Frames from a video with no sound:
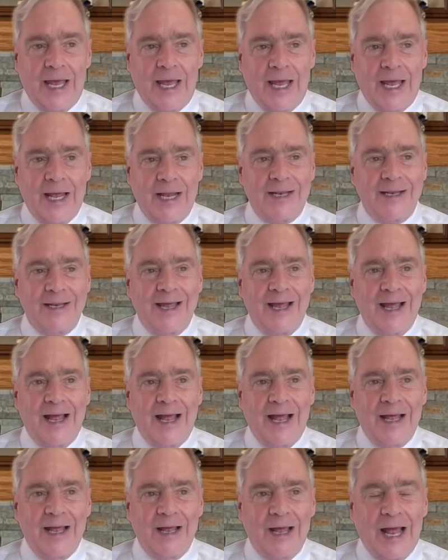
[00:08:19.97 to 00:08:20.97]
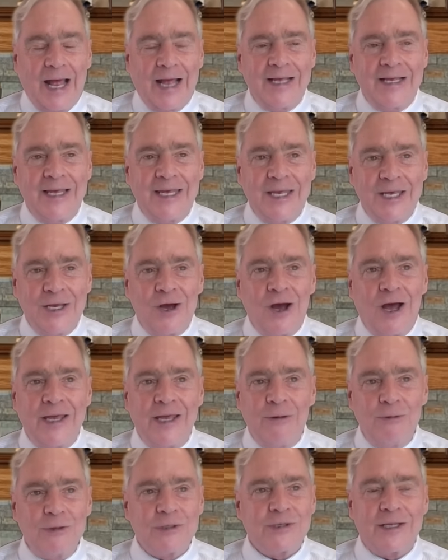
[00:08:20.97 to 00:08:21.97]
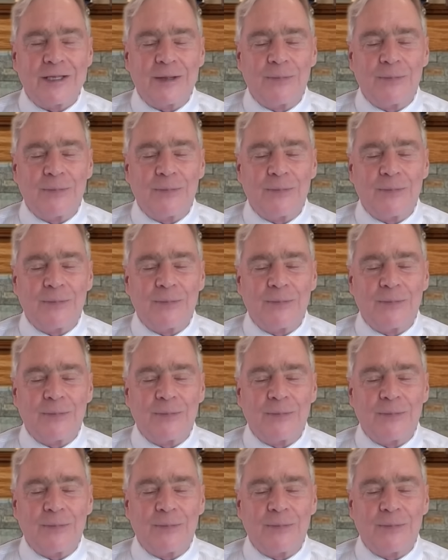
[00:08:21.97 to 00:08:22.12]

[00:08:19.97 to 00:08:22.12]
And he he was like